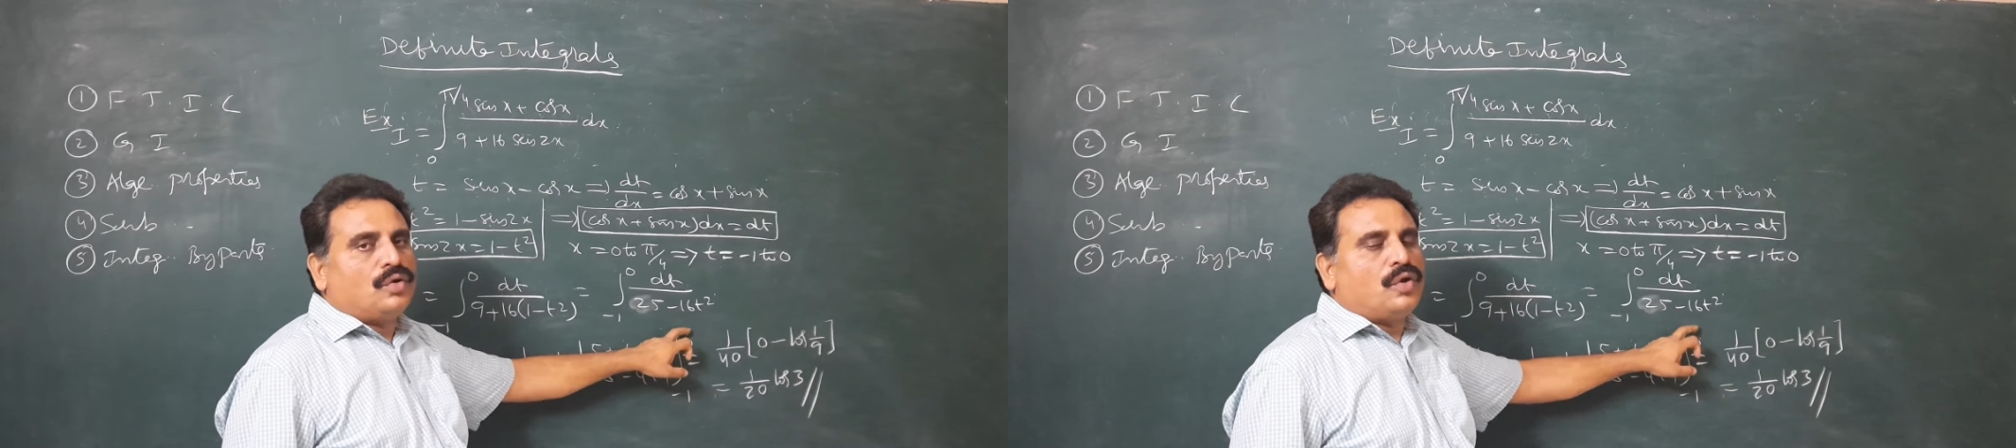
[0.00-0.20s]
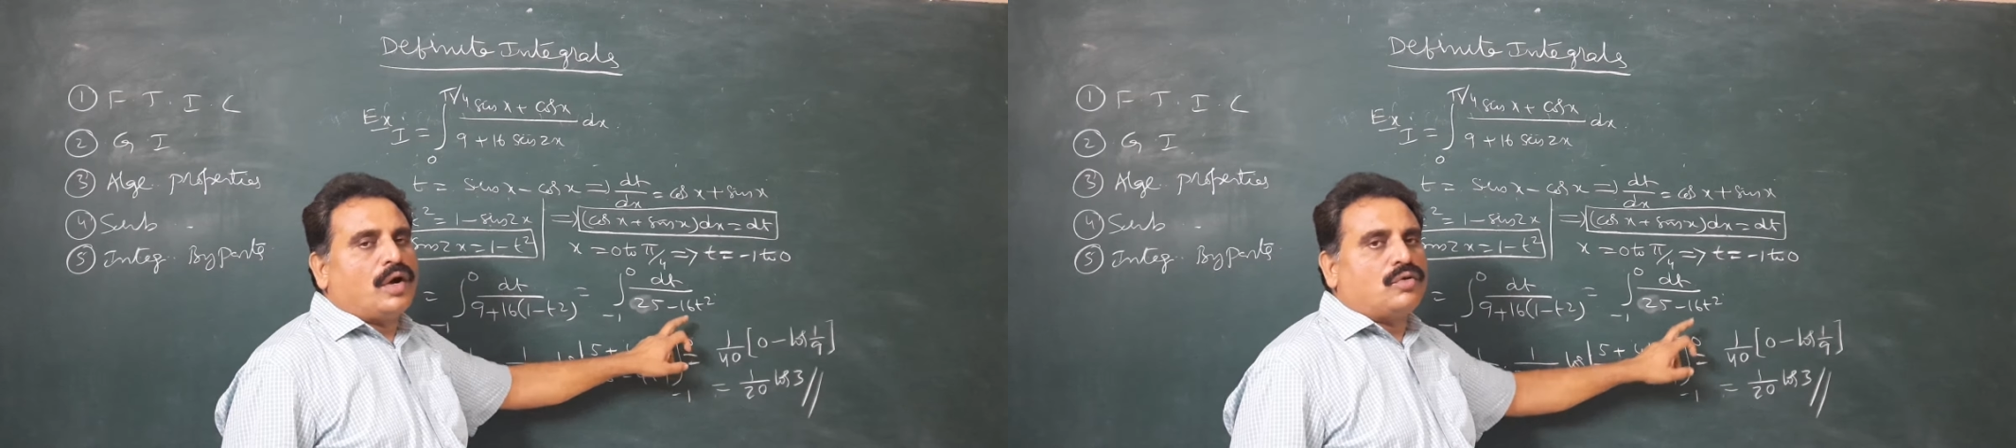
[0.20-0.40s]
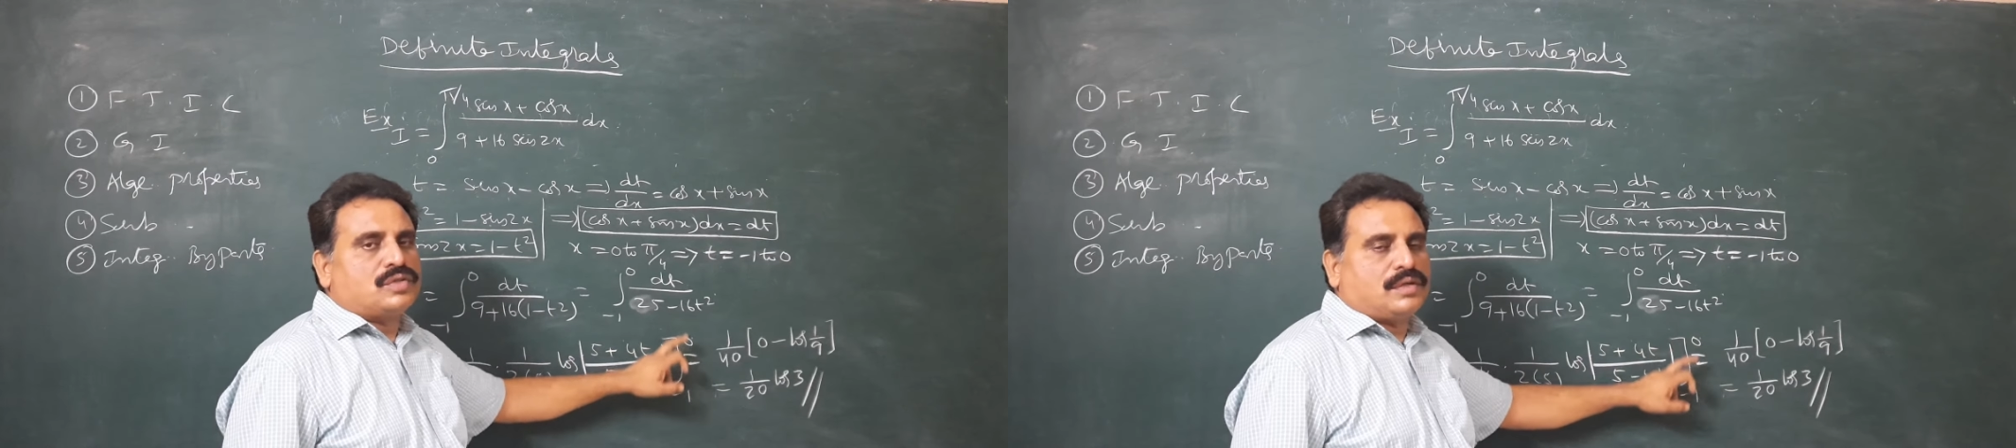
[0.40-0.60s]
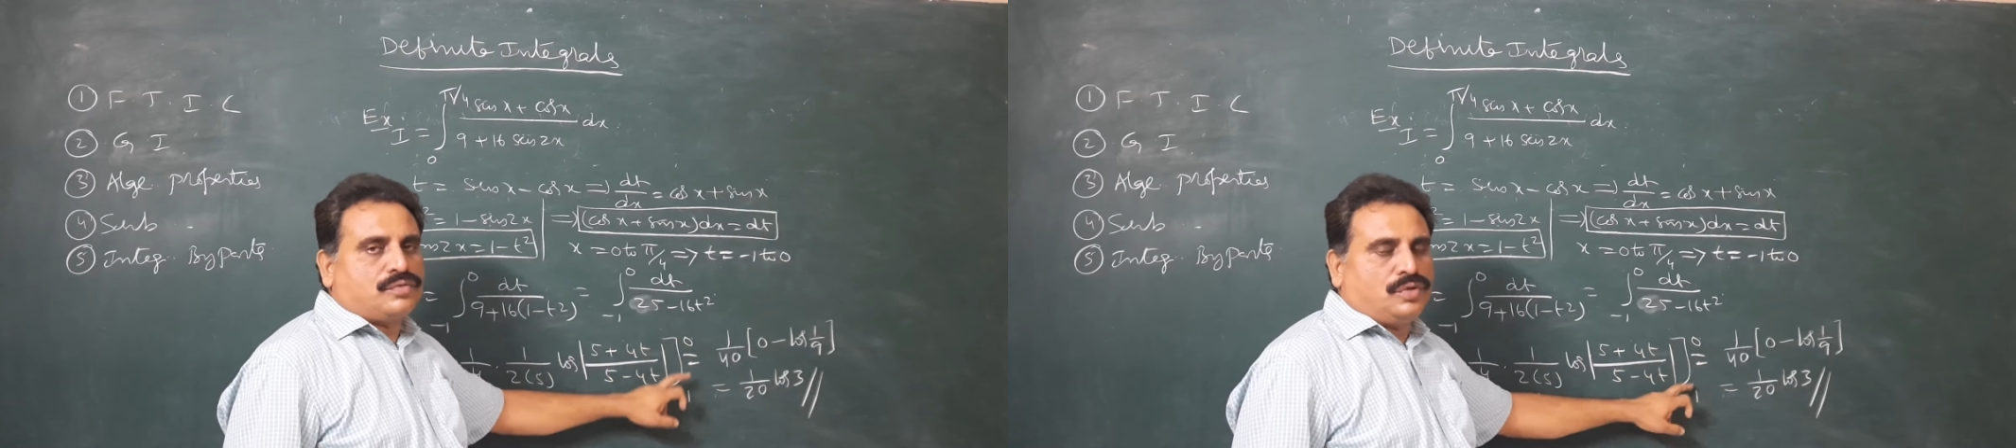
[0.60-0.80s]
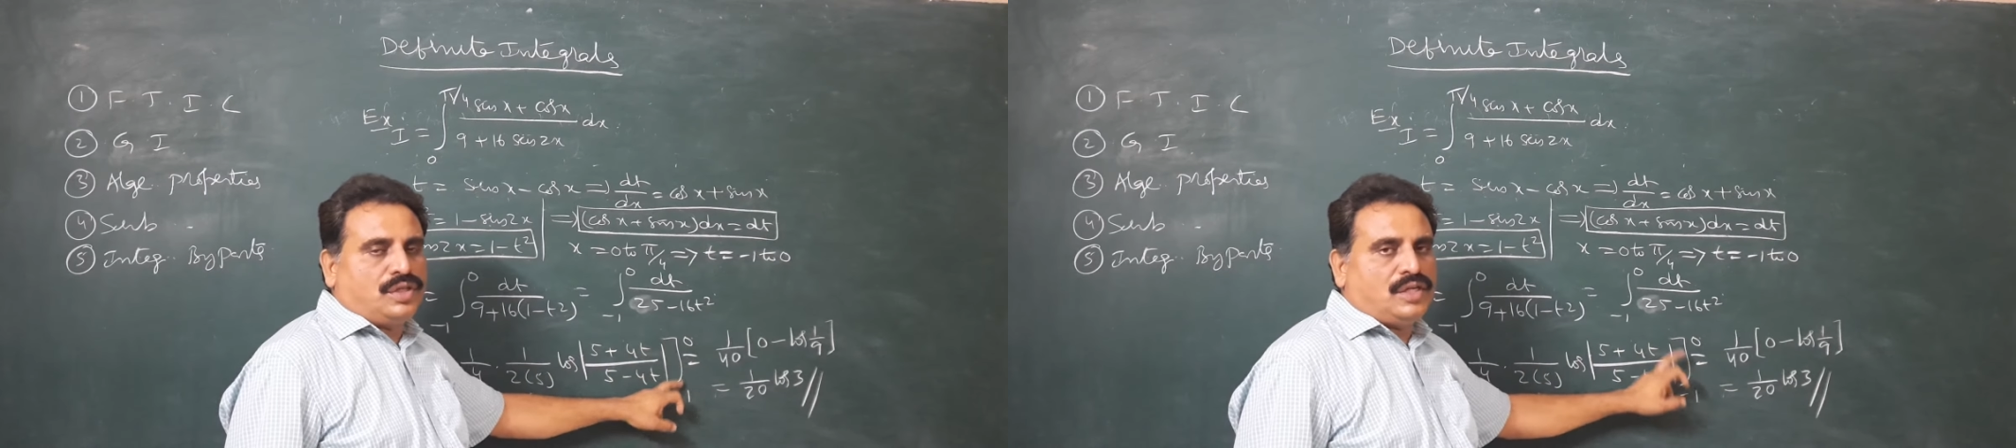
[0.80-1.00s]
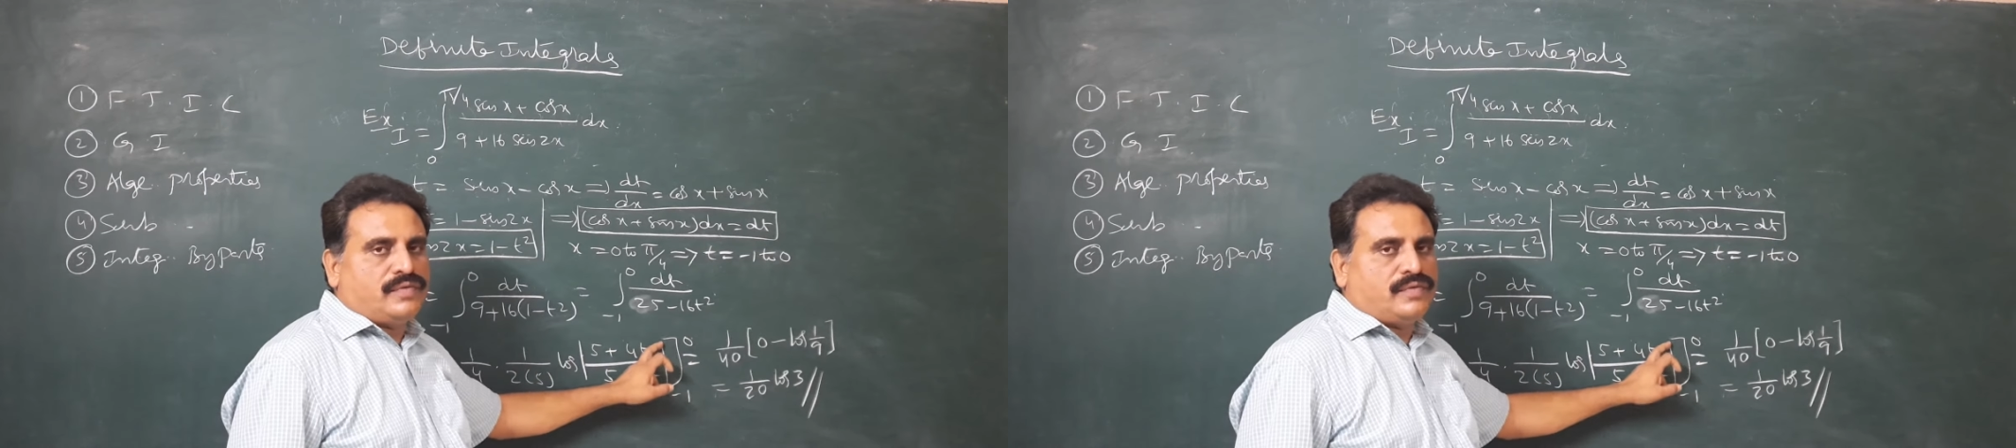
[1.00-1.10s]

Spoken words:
You have to substitute these